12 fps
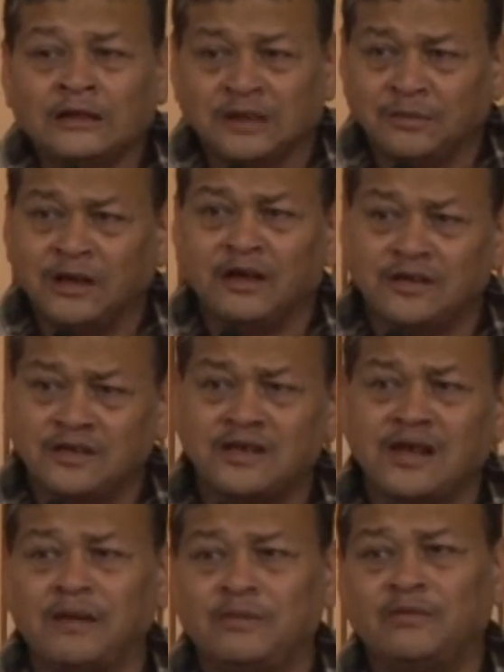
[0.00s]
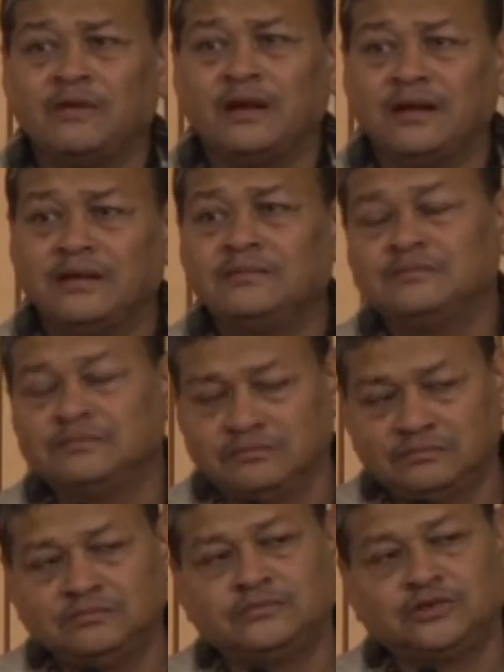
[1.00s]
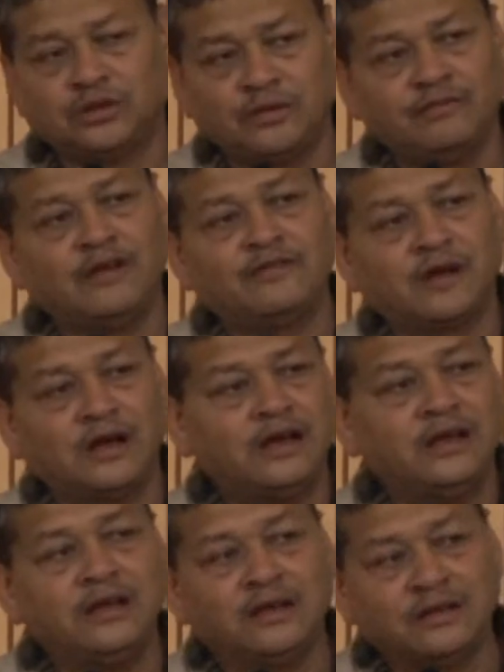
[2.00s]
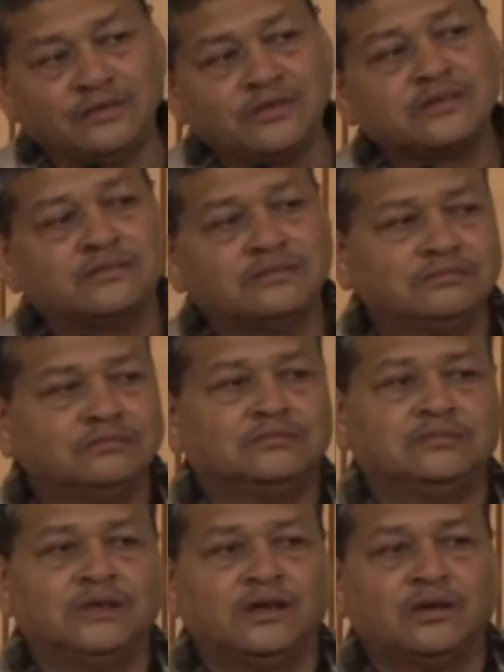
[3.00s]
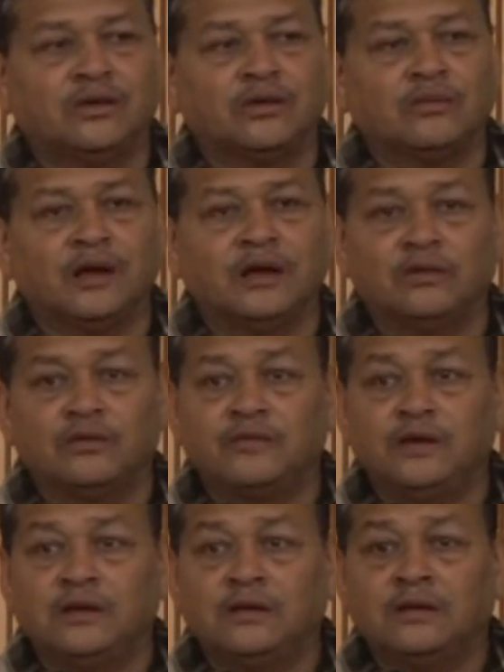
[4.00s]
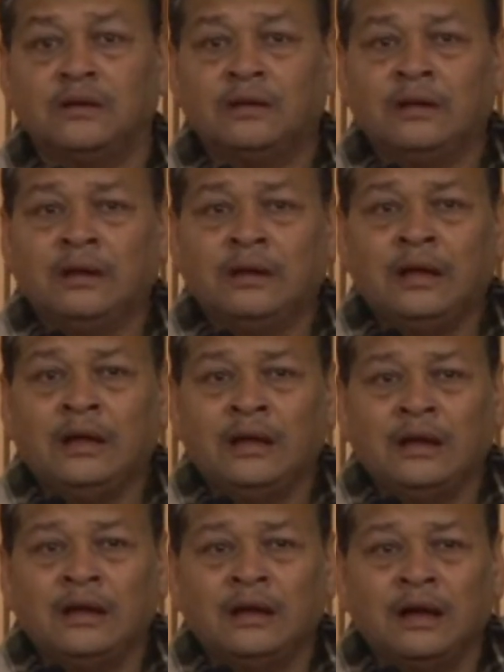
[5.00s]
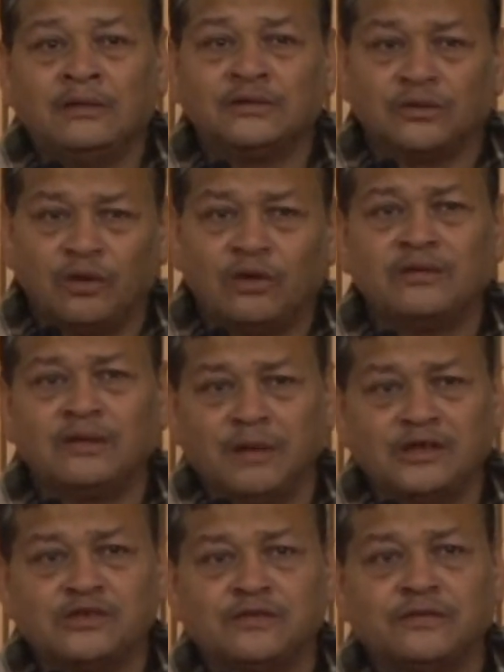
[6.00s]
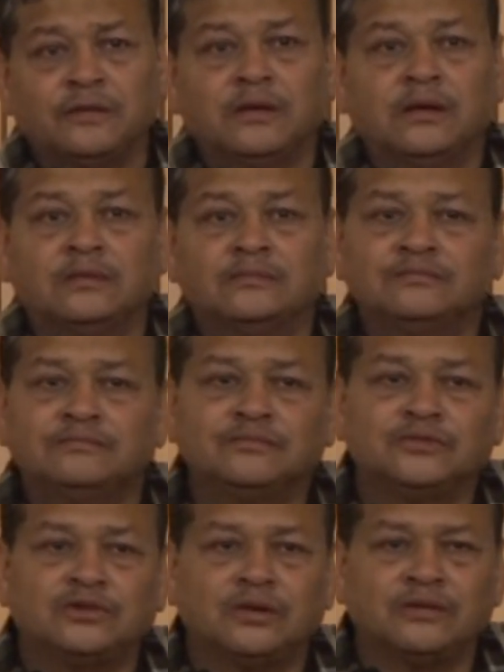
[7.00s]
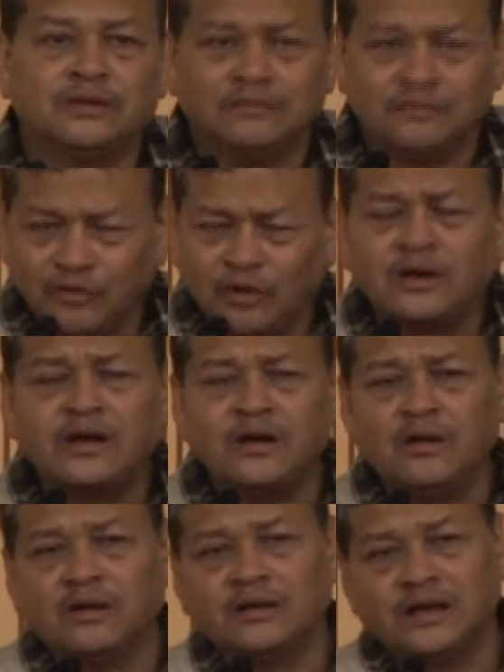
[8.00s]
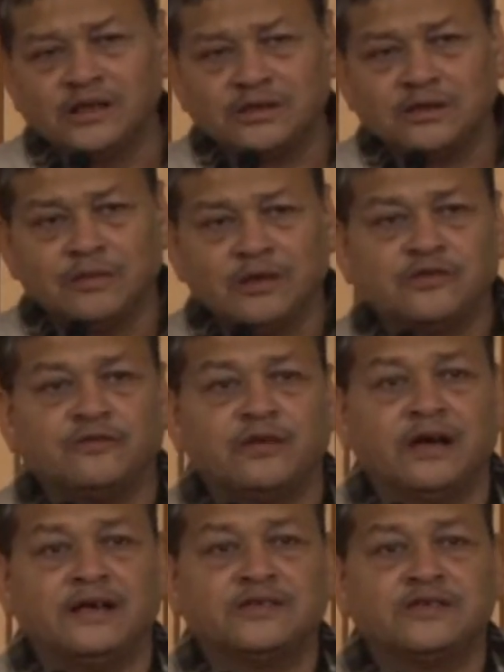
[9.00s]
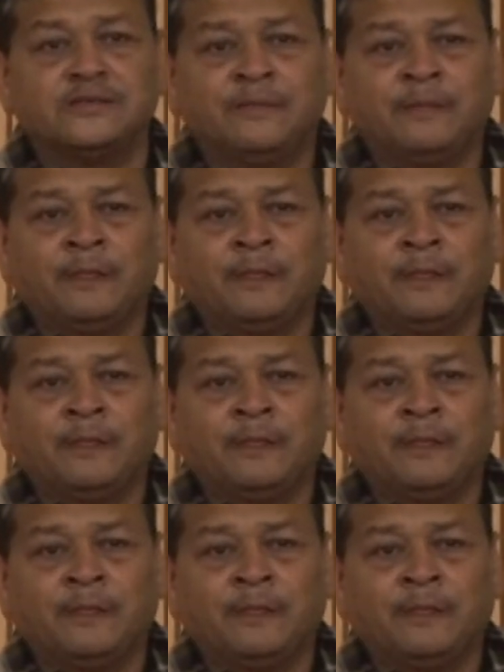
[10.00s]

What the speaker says: Something interesting happened when I sort of left IIT and I was getting onto my own feet. I was involved with a bunch of sort of a voluntary organization, a bunch of friends.